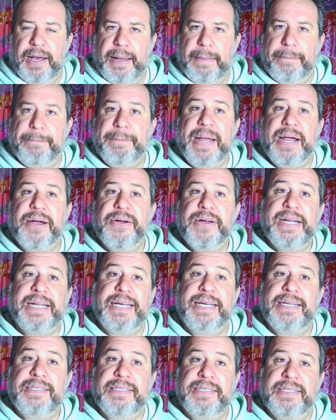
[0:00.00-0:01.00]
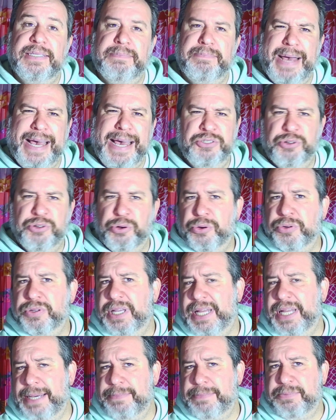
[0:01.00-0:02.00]
married into Meg's old
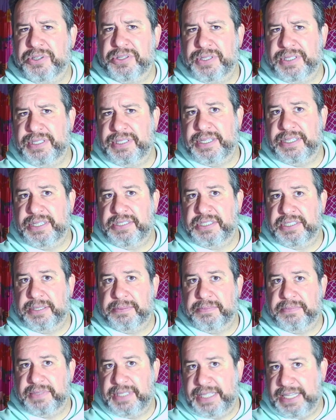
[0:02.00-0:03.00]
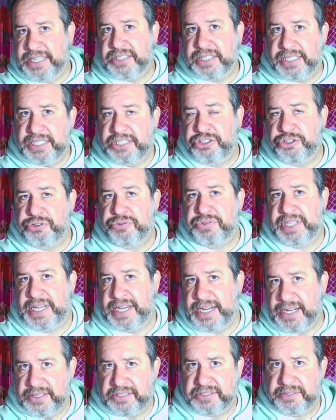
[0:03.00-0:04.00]
label and there's some legal issues
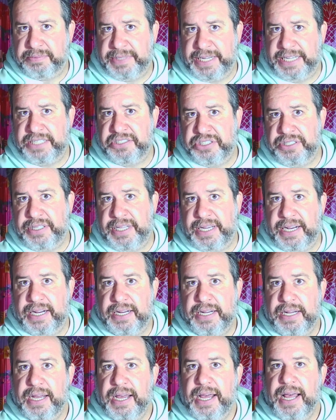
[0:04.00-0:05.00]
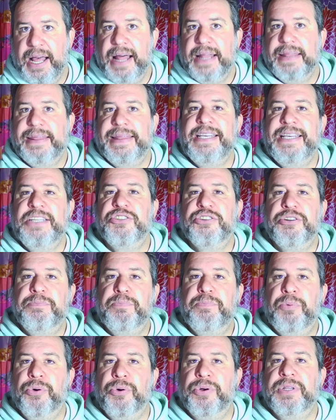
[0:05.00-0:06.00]
there. There's some tension there. These are
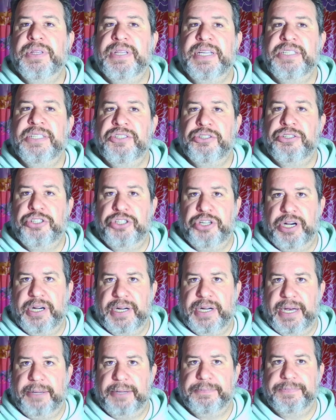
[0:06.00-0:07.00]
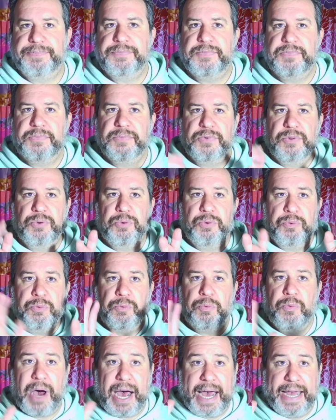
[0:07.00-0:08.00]
important things to chart out.
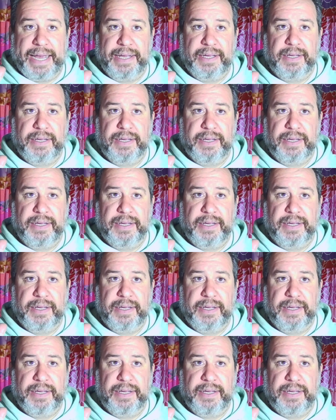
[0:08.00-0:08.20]
Why?